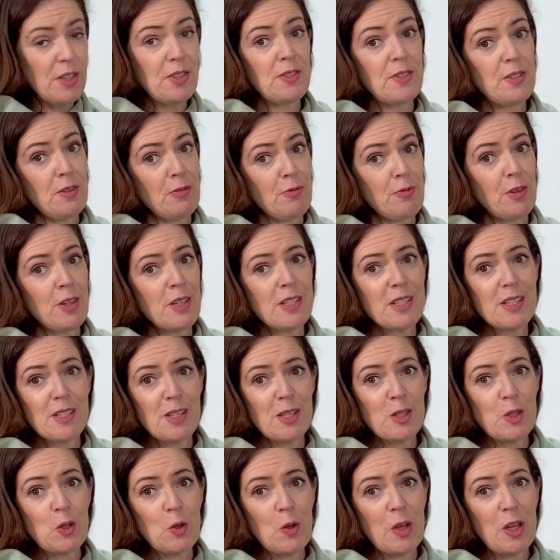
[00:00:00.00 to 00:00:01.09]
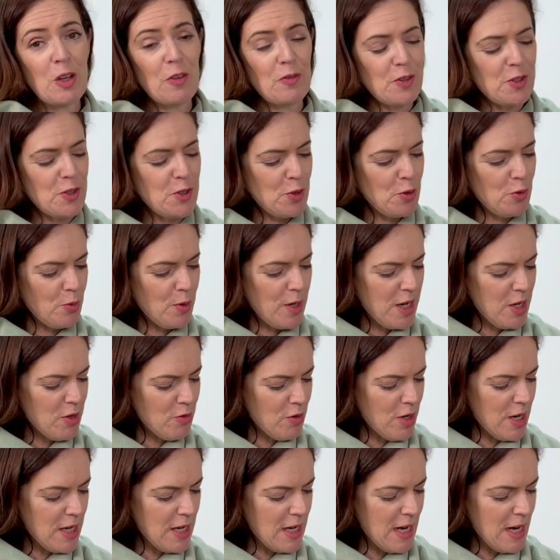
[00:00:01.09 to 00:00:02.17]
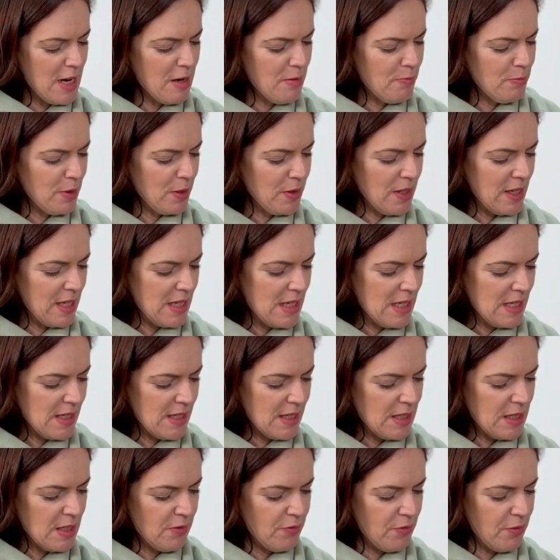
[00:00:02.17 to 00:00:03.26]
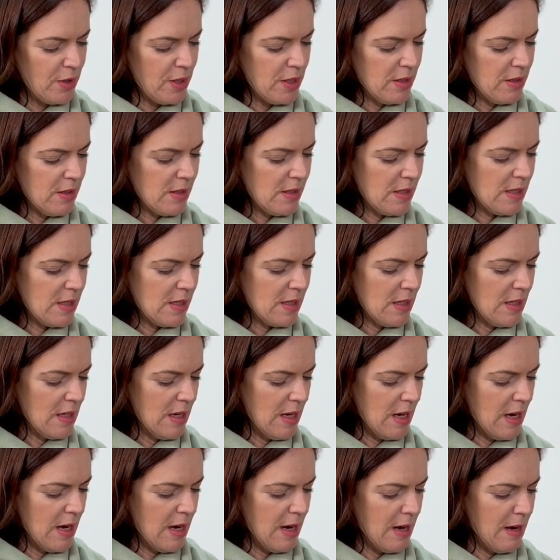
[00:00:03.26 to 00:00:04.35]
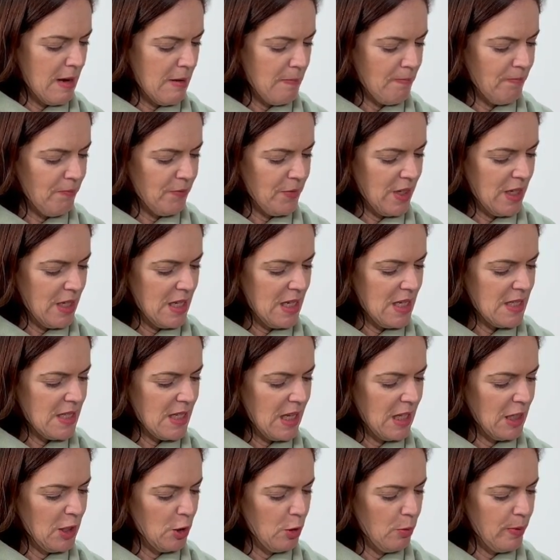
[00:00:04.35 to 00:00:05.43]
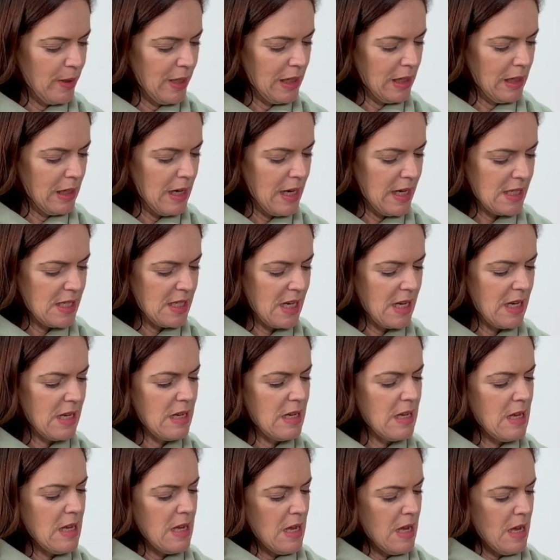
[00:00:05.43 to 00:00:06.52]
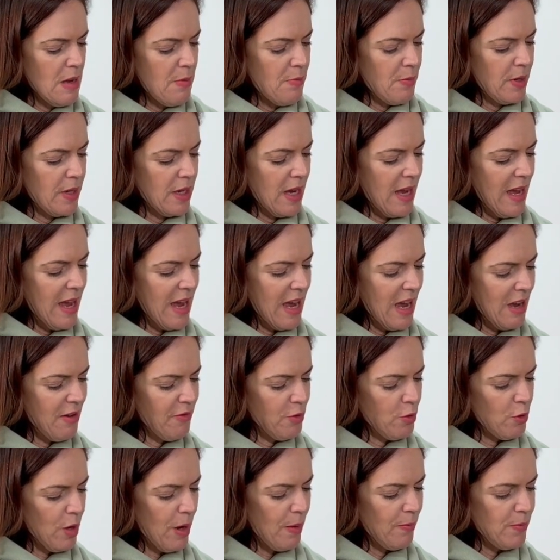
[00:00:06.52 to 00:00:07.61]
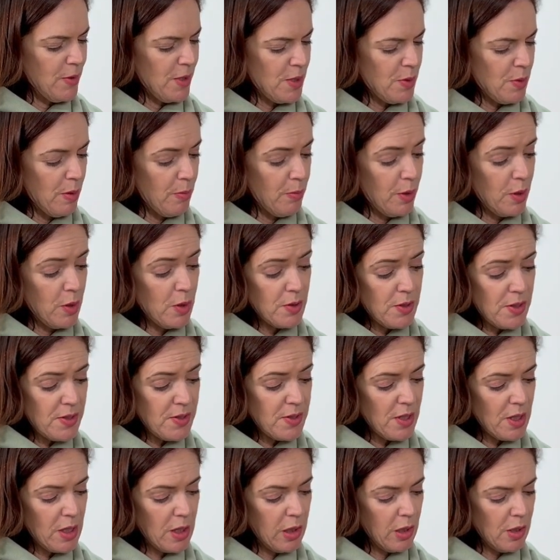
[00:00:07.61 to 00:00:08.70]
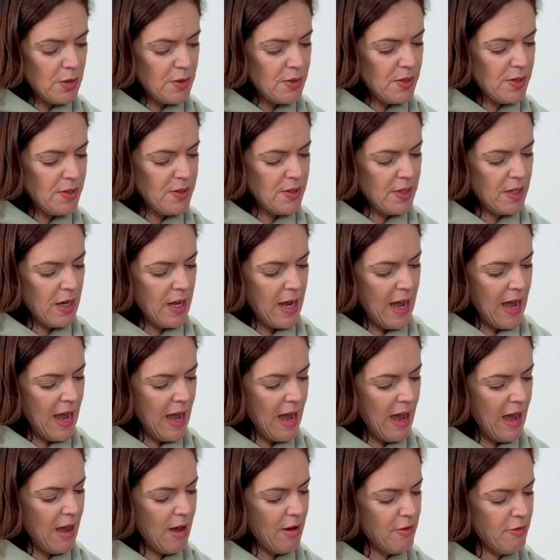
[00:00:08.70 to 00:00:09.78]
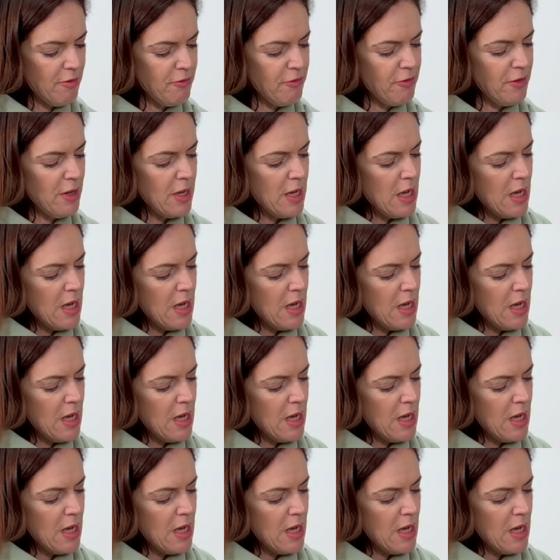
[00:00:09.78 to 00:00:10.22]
as different as it's looking on the screen right now, but there is a difference. It is a little bit lighter, but I have grabbed this one because it's the closest that I have.